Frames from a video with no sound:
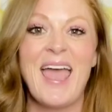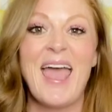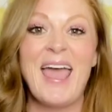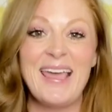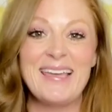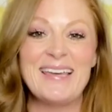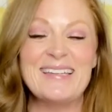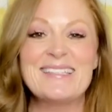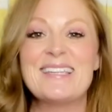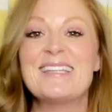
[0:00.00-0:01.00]
Hey
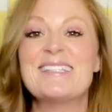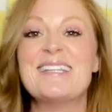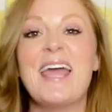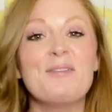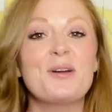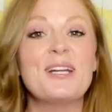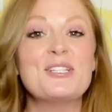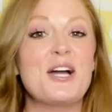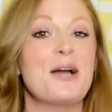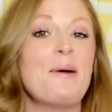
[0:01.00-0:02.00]
kids, today we're going
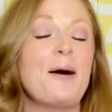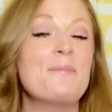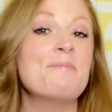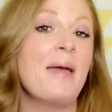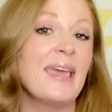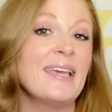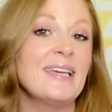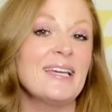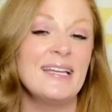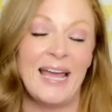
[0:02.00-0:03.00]
to talk about
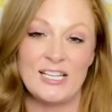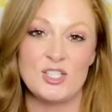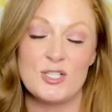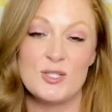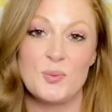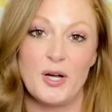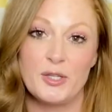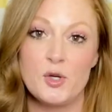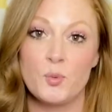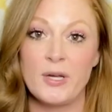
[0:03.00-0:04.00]
making connections while
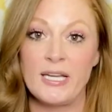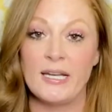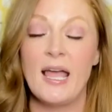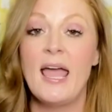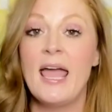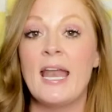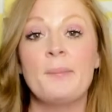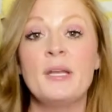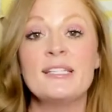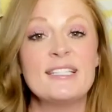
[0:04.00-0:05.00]
you read. And
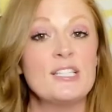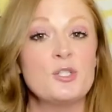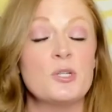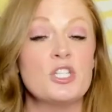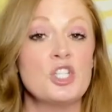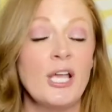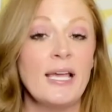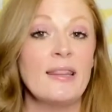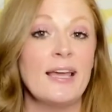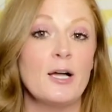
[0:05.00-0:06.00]
I'm going to teach you a
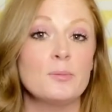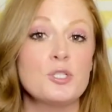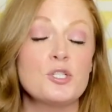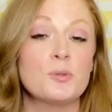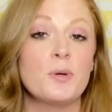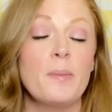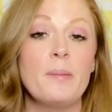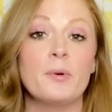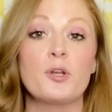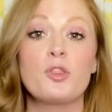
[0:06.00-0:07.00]
chant that helps you to
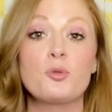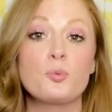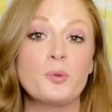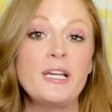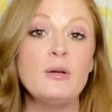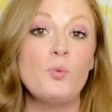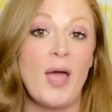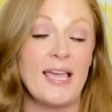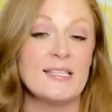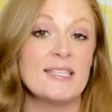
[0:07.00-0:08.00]
remember 3
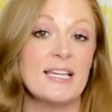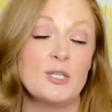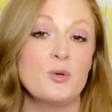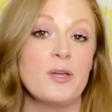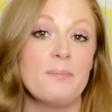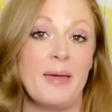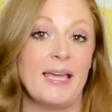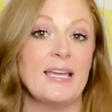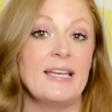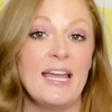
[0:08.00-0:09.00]
ways that you can
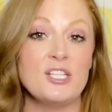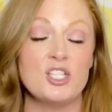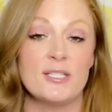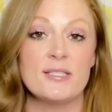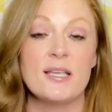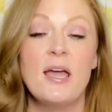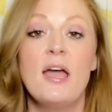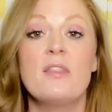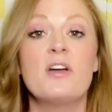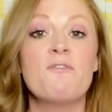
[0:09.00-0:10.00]
make connections.
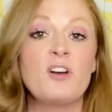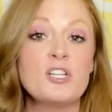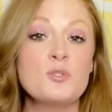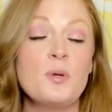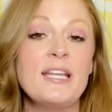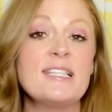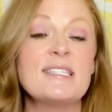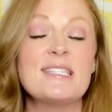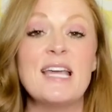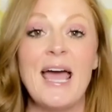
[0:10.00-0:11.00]
The first one
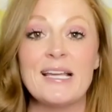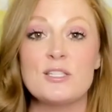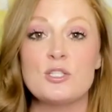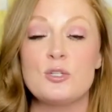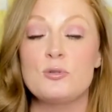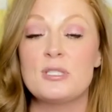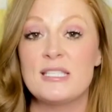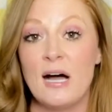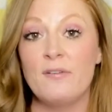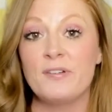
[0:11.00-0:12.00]
is text to
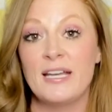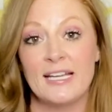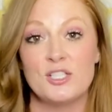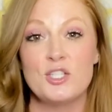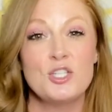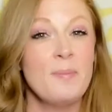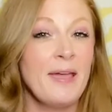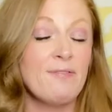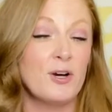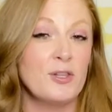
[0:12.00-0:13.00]
self connections. You may
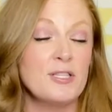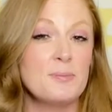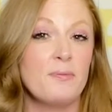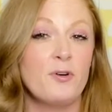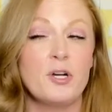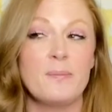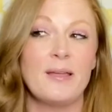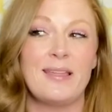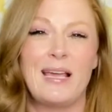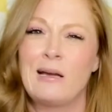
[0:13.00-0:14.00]
have heard this before and you
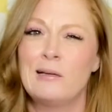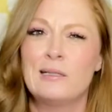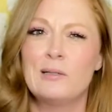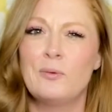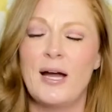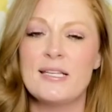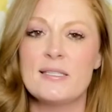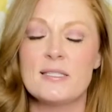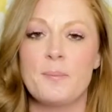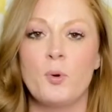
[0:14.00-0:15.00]
may think, why is
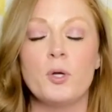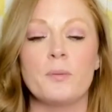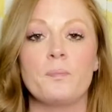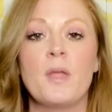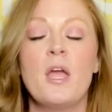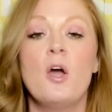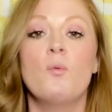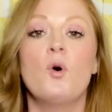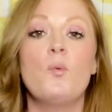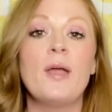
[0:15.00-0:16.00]
this important?
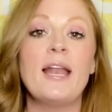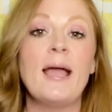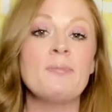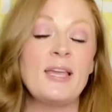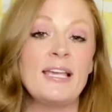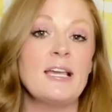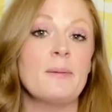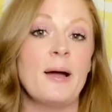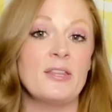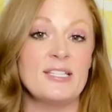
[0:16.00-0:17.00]
Well, when I'm thinking
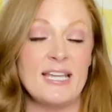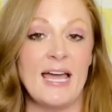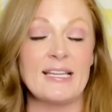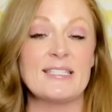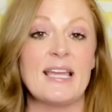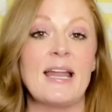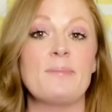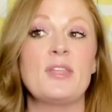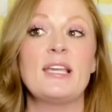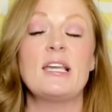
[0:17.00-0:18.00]
about the text and
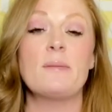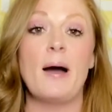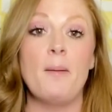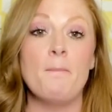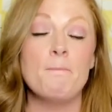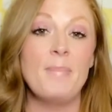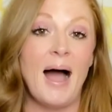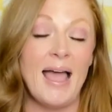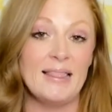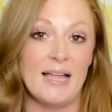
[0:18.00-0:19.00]
I'm thinking about
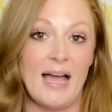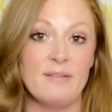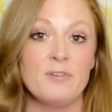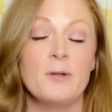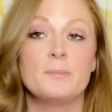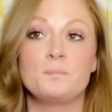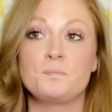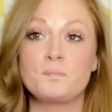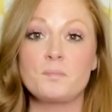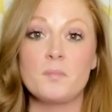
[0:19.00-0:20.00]
my life,
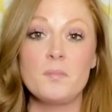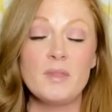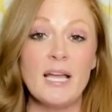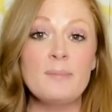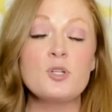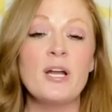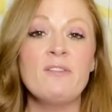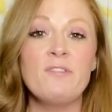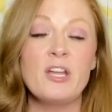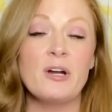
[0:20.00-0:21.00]
I'm trying
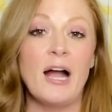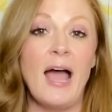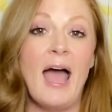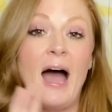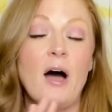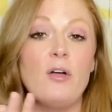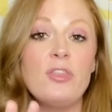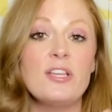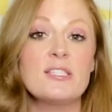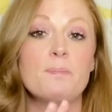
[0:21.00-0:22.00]
to figure out how
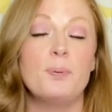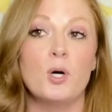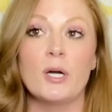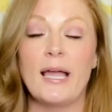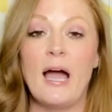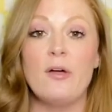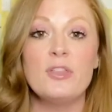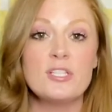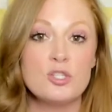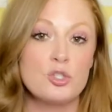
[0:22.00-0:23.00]
this book, how
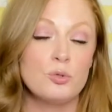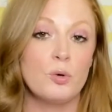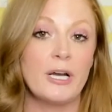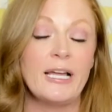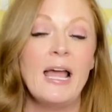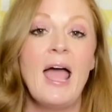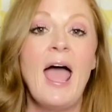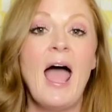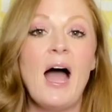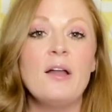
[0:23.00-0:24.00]
this story,
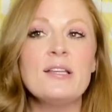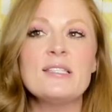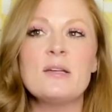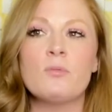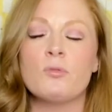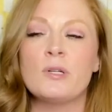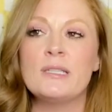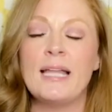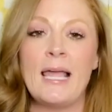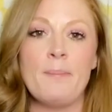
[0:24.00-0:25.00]
how does it
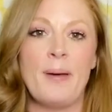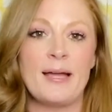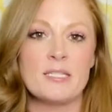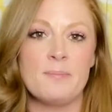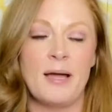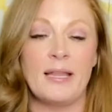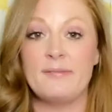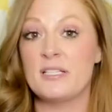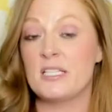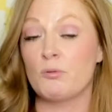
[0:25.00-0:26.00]
relate back to my
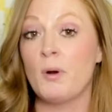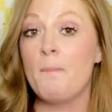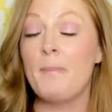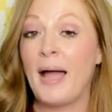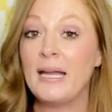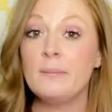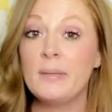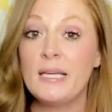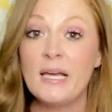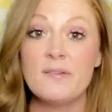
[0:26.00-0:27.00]
life? Does it remind
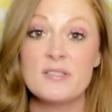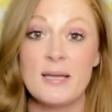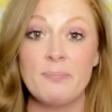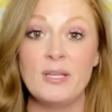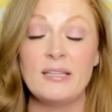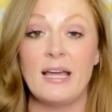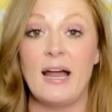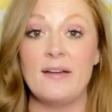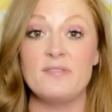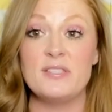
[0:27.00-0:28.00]
me of something that
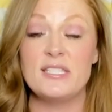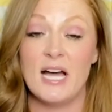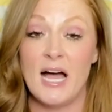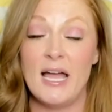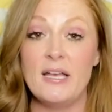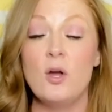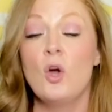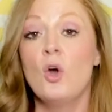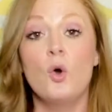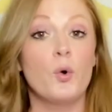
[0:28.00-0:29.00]
I've done
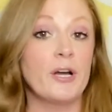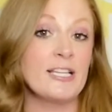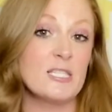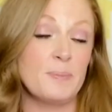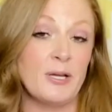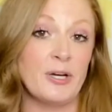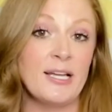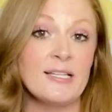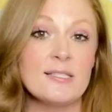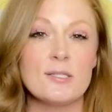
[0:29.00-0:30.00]
or
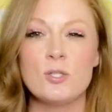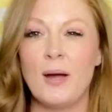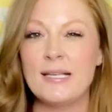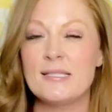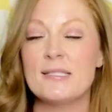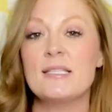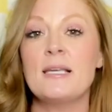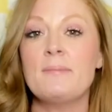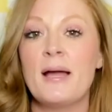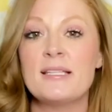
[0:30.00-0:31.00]
experience? Do I
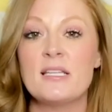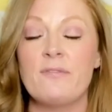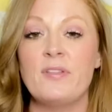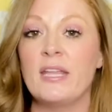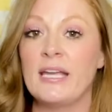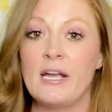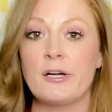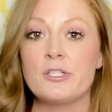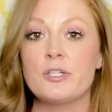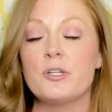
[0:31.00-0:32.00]
see myself in the
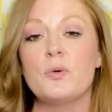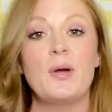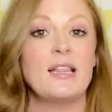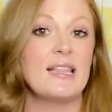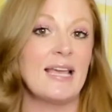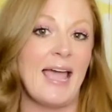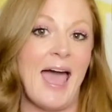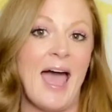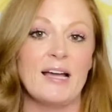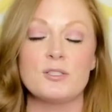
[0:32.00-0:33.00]
character in the way that they
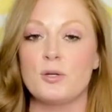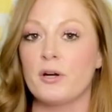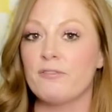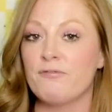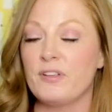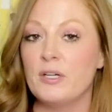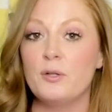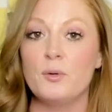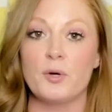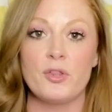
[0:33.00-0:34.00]
act or
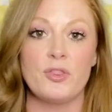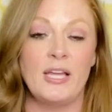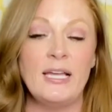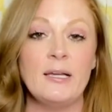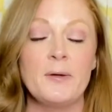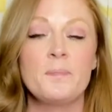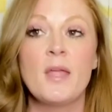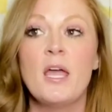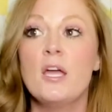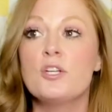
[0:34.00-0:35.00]
feel or think?
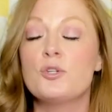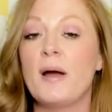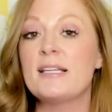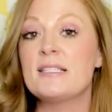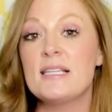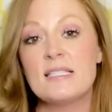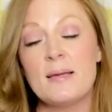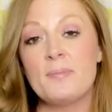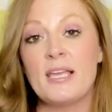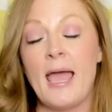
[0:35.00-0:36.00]
Do I see
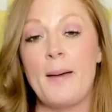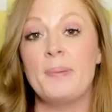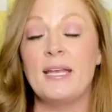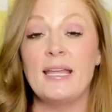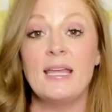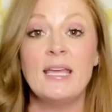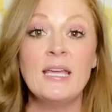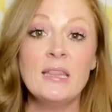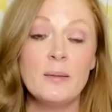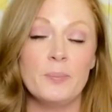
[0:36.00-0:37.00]
something happen
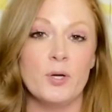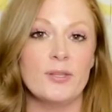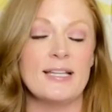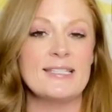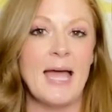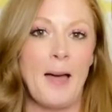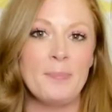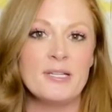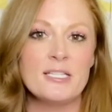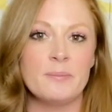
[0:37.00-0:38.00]
in the book that's
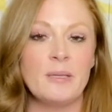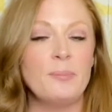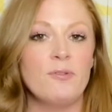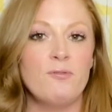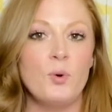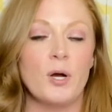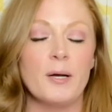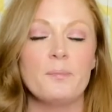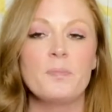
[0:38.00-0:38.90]
happened to me before?